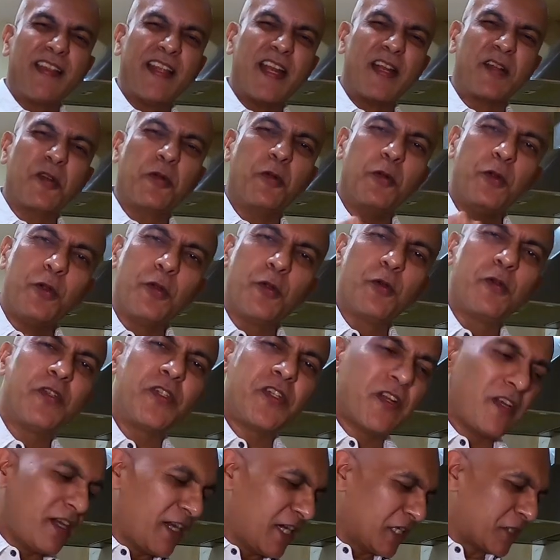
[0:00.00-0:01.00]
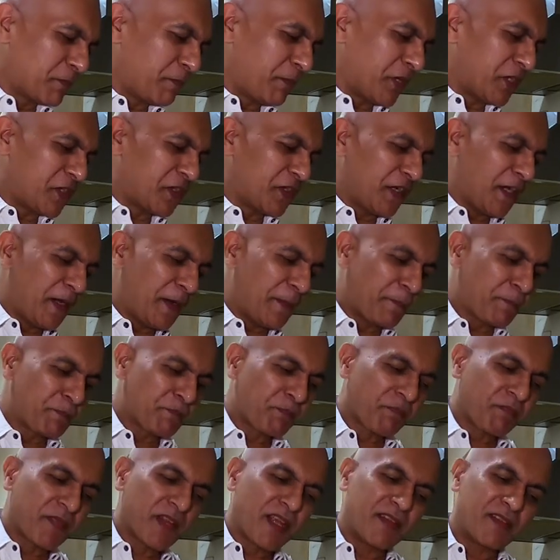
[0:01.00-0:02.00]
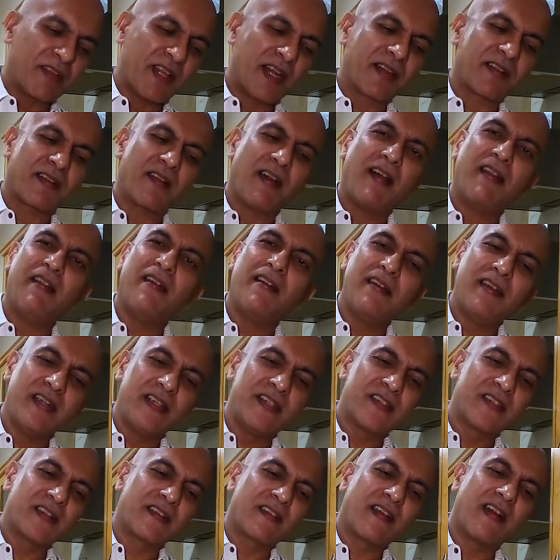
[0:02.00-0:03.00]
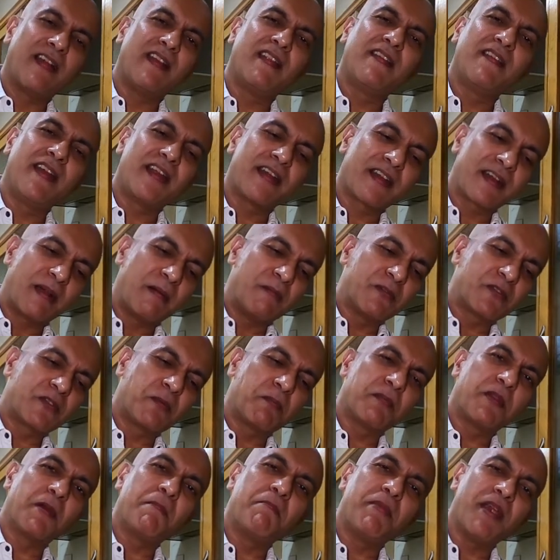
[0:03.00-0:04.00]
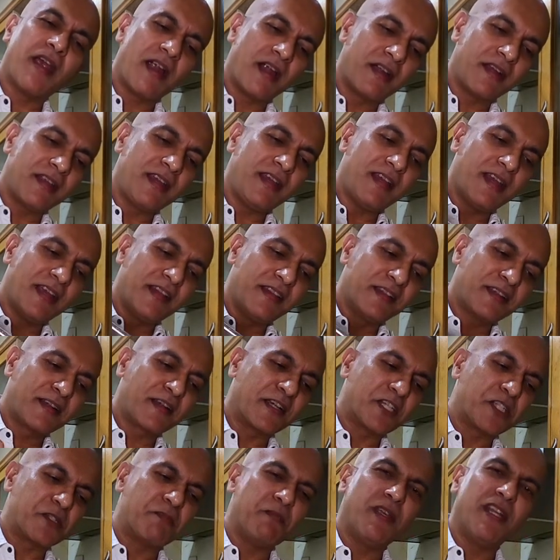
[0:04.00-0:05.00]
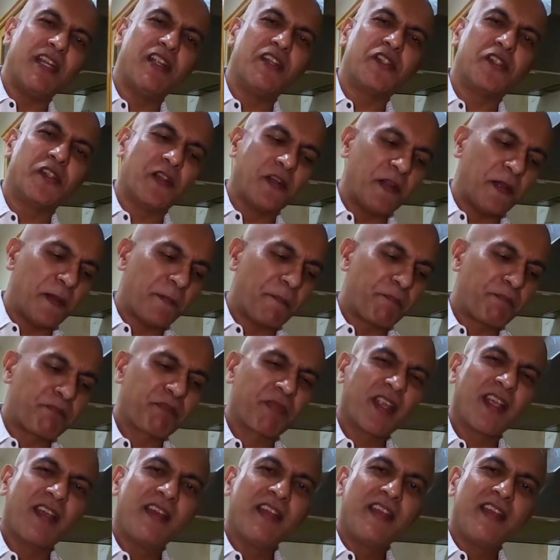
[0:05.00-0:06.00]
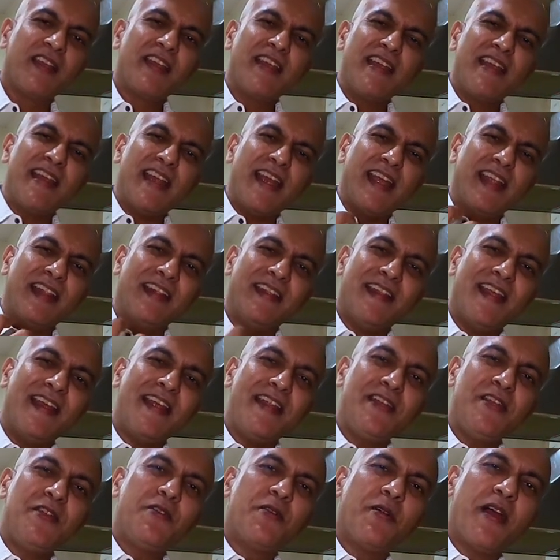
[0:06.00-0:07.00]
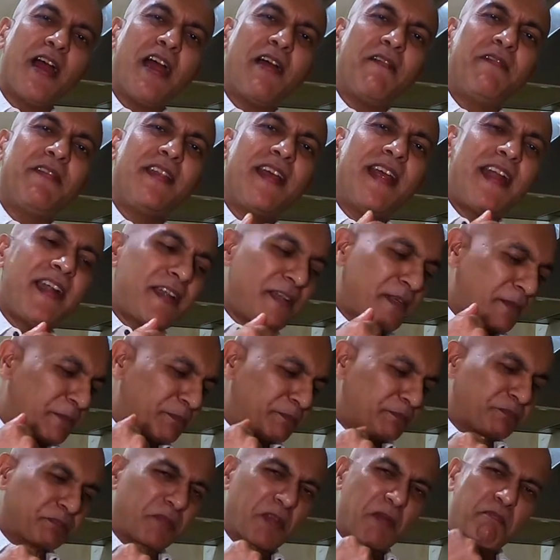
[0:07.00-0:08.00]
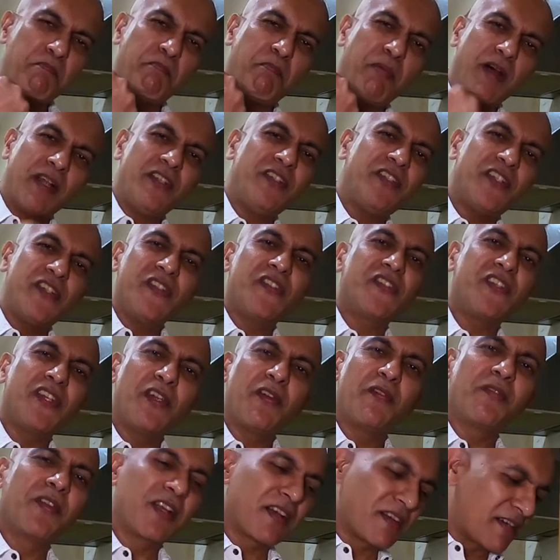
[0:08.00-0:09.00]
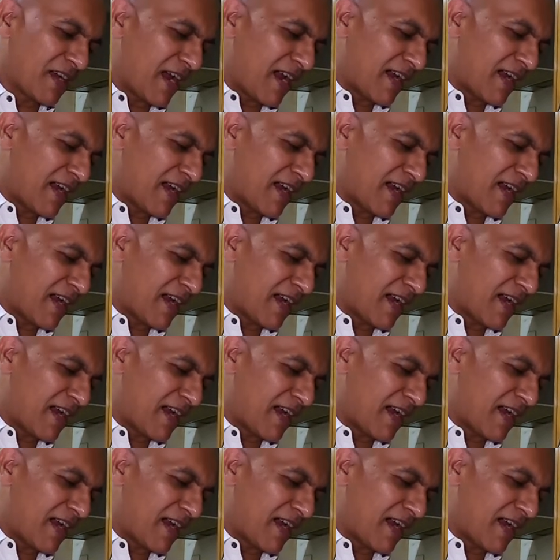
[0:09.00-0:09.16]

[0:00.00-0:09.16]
that guntur chili especially, that color is the color that comes from the byadgi and the Kashmiri chili. And then you have that pungency of the